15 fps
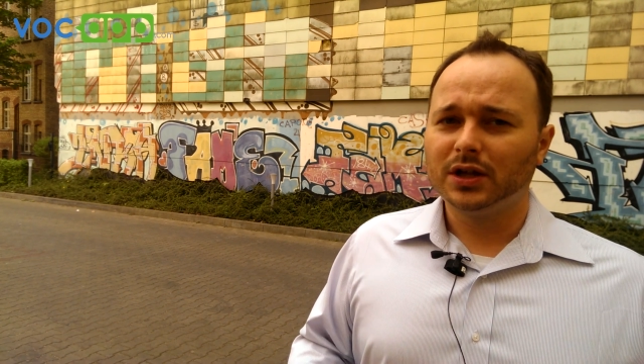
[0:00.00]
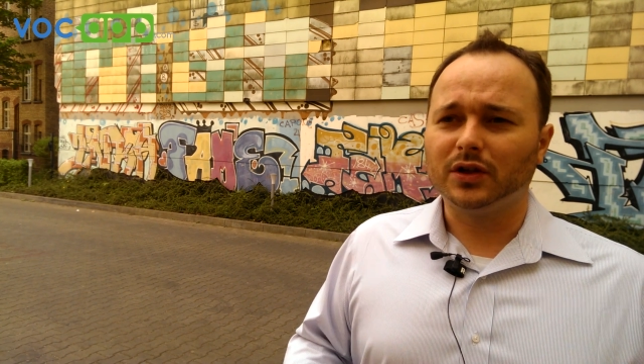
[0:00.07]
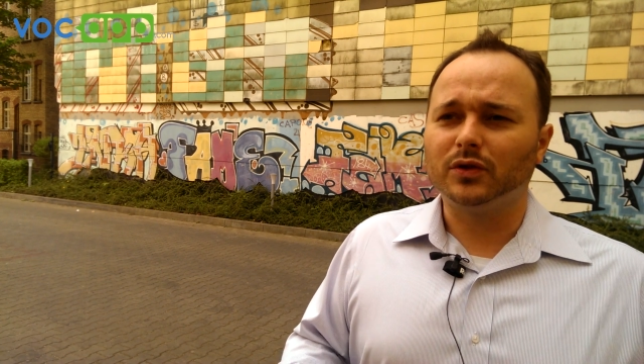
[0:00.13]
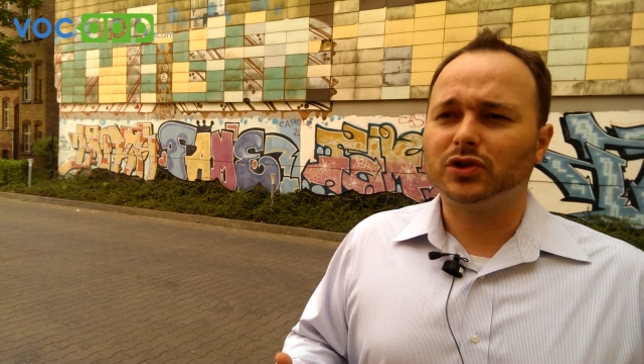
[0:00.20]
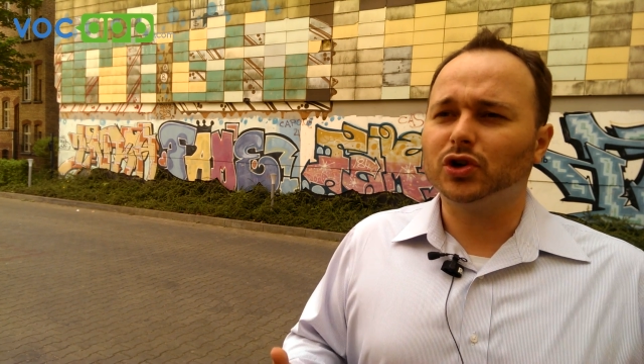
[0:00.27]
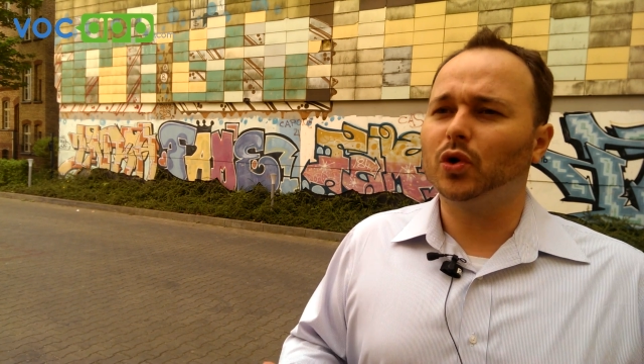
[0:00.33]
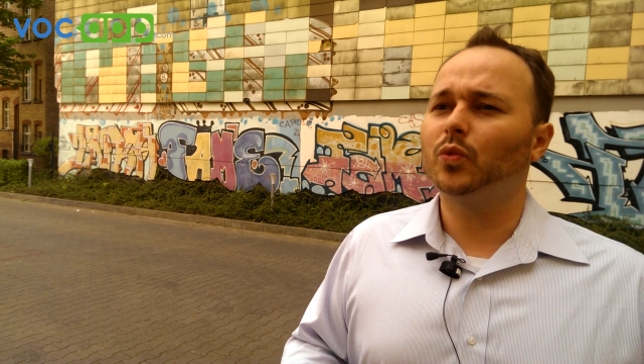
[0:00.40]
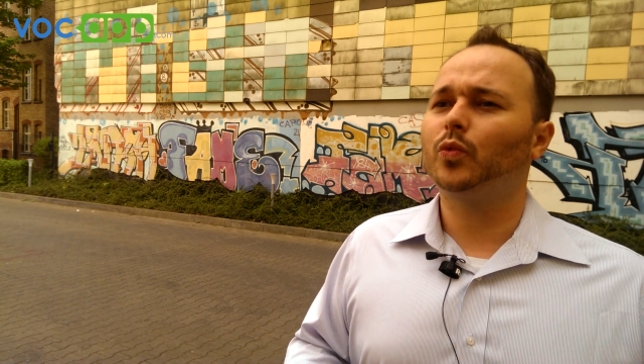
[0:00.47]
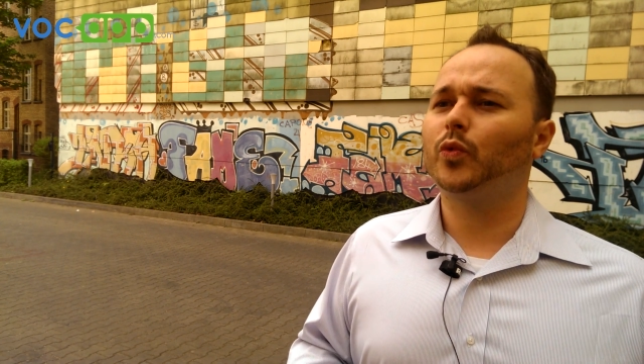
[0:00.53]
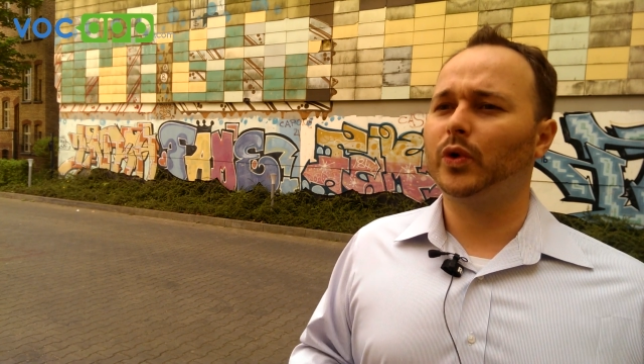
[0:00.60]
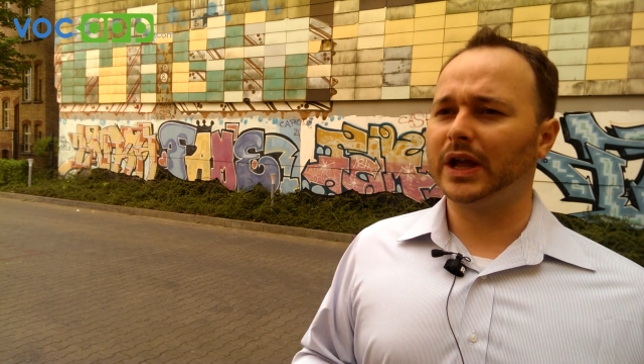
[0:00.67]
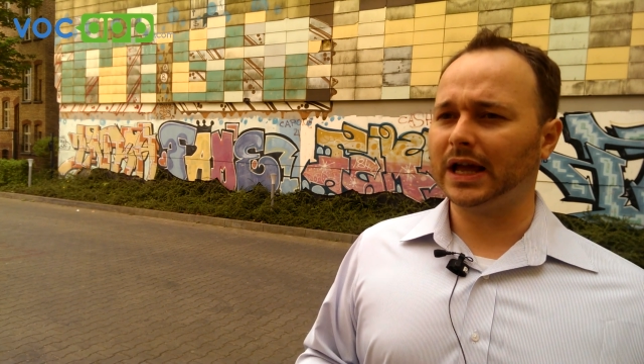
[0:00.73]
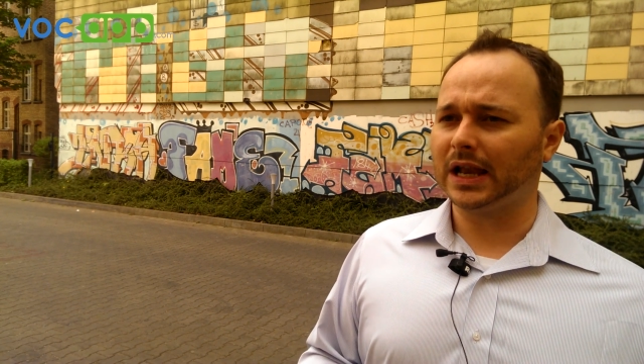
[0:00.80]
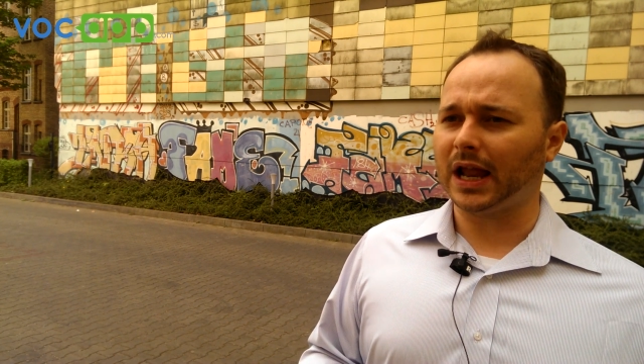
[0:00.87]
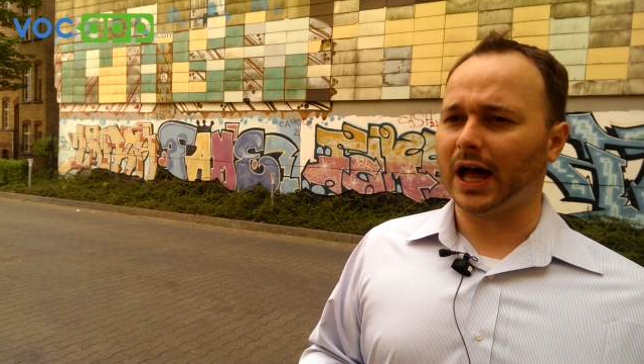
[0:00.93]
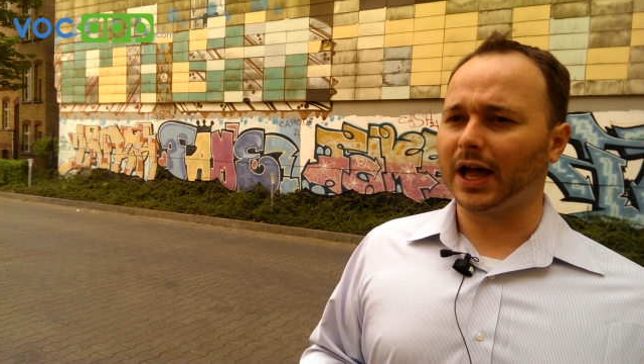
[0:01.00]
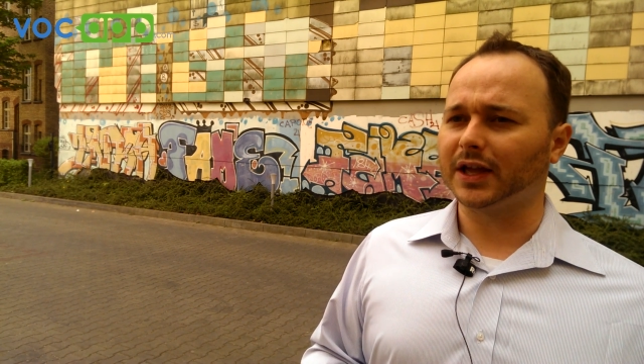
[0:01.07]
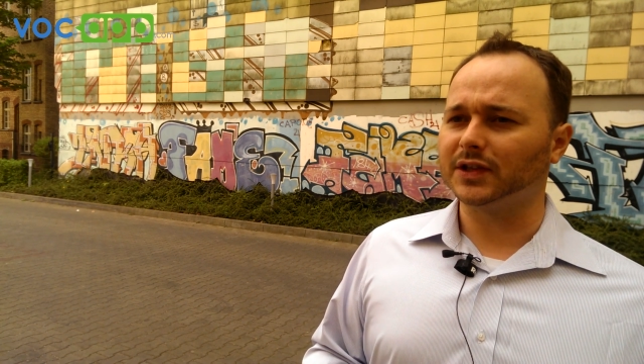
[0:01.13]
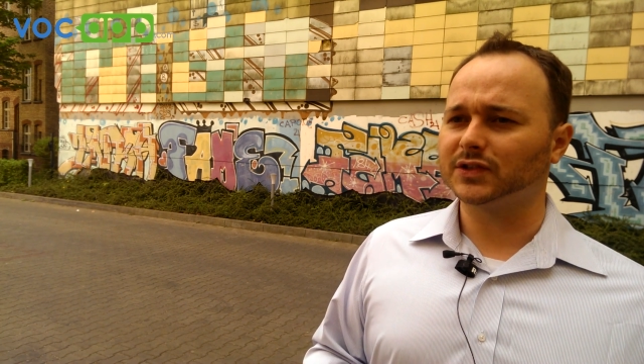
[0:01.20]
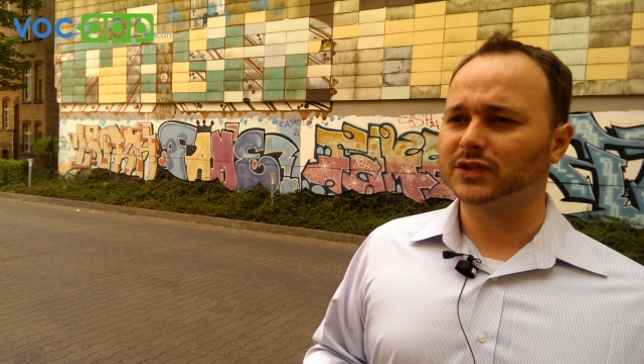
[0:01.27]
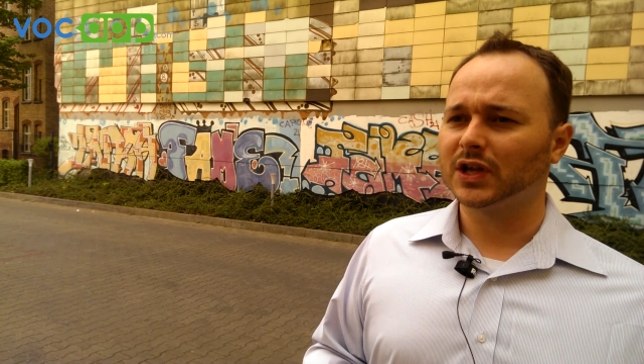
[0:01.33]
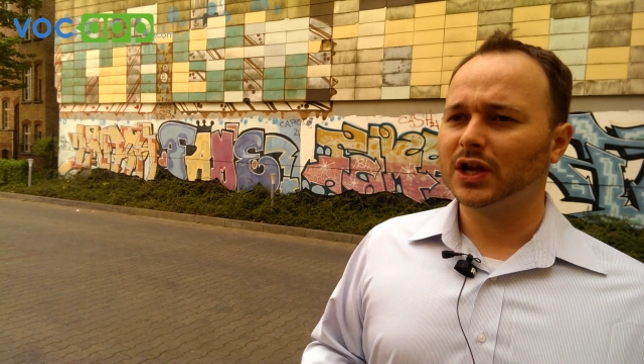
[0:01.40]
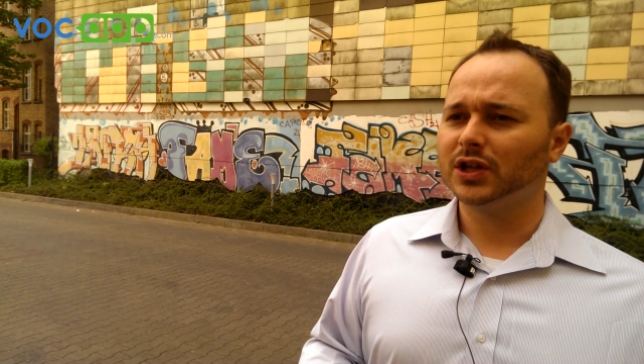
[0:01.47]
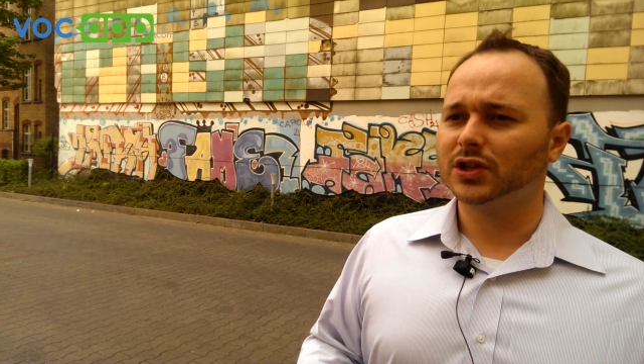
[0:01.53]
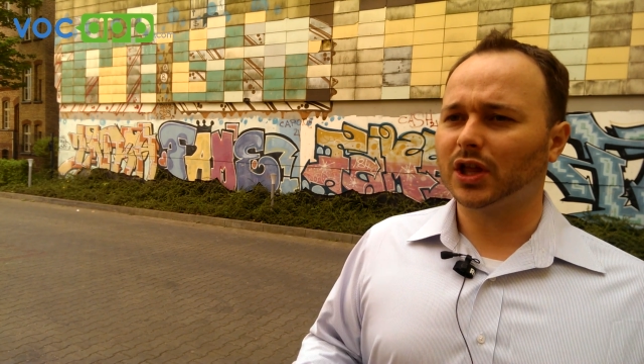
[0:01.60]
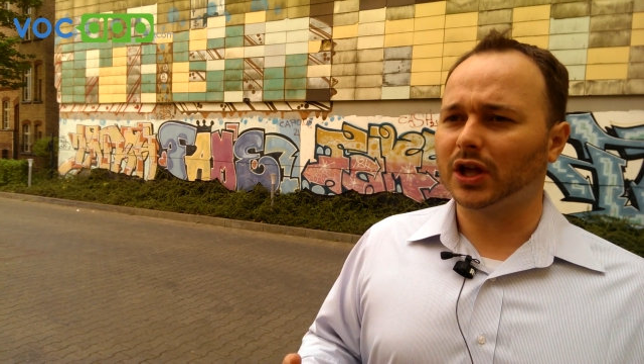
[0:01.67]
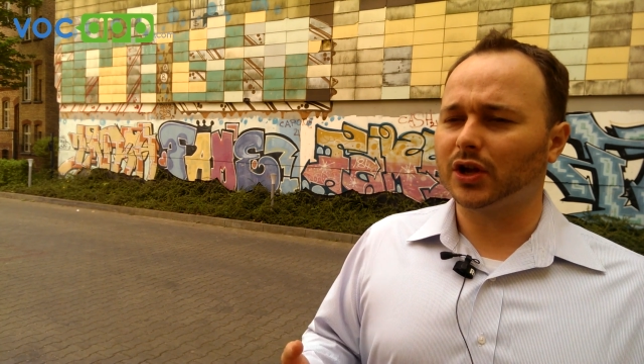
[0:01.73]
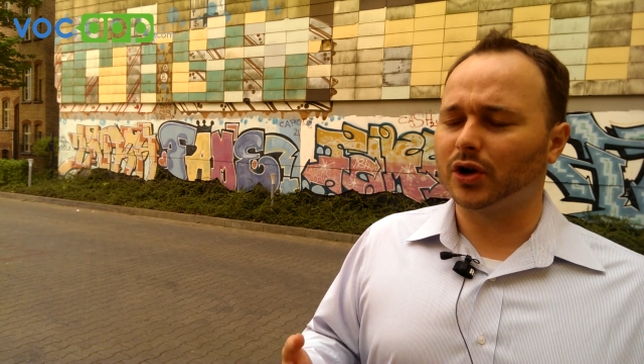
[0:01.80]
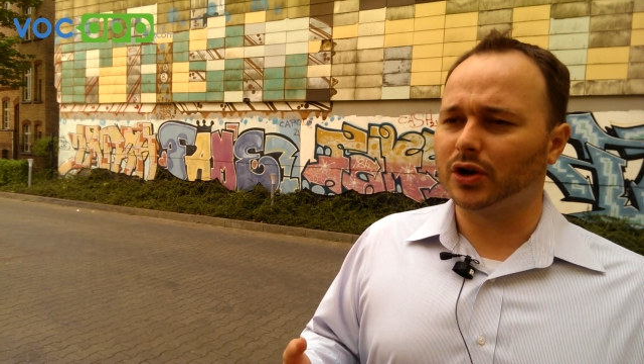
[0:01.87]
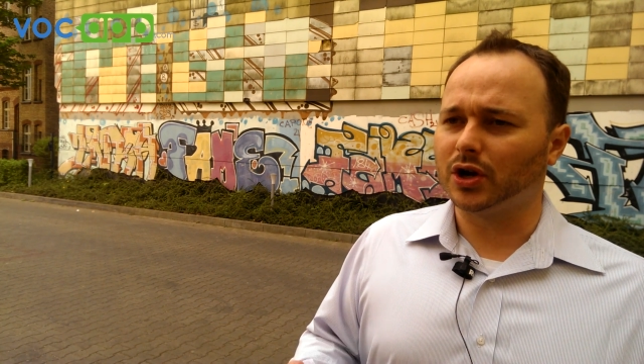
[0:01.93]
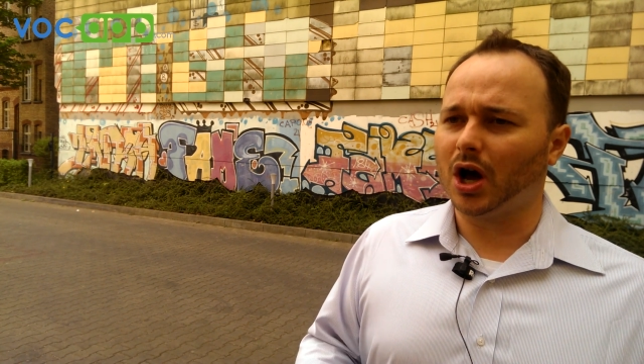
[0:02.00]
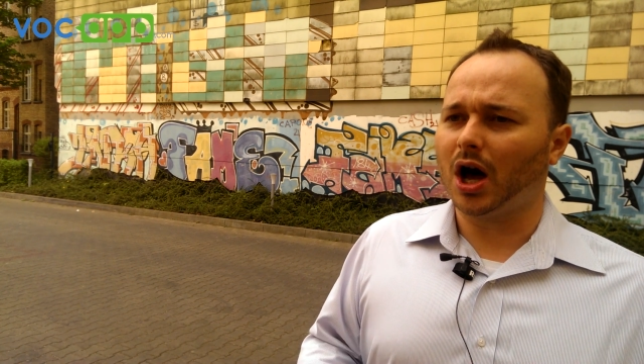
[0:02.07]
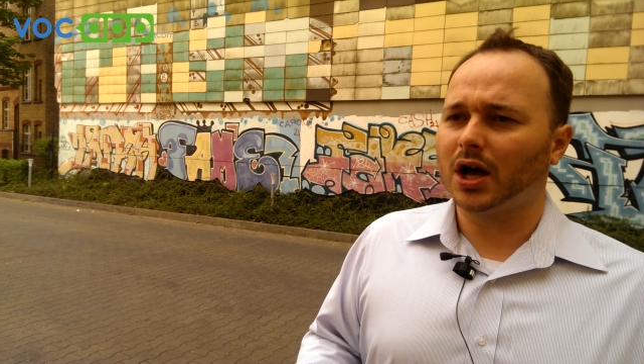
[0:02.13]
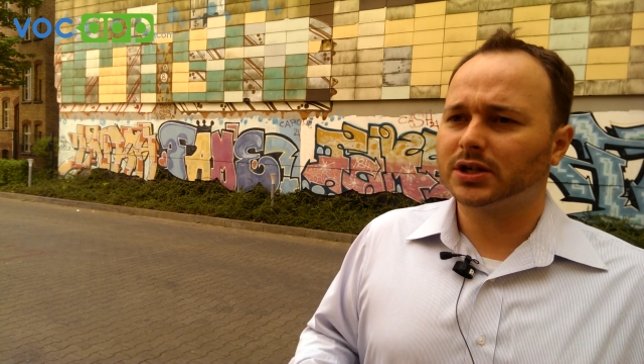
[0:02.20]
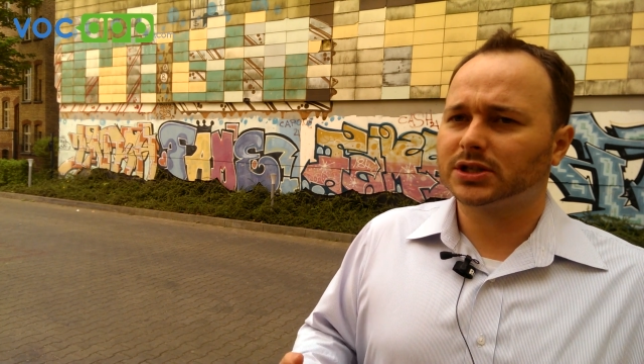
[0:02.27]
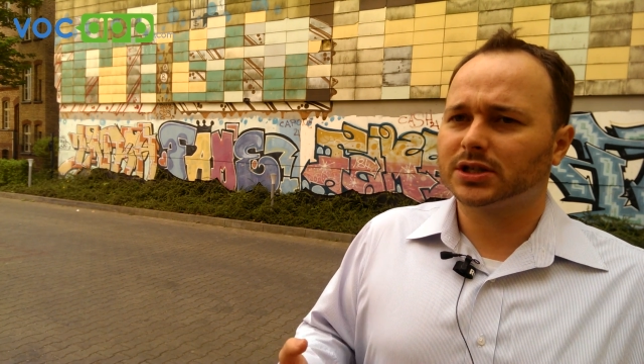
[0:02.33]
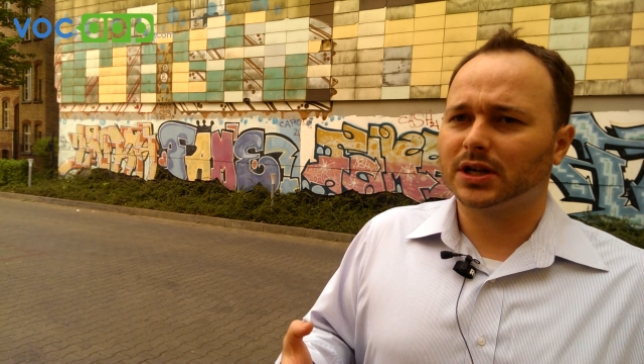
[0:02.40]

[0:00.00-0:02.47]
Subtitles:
don't realize that you're not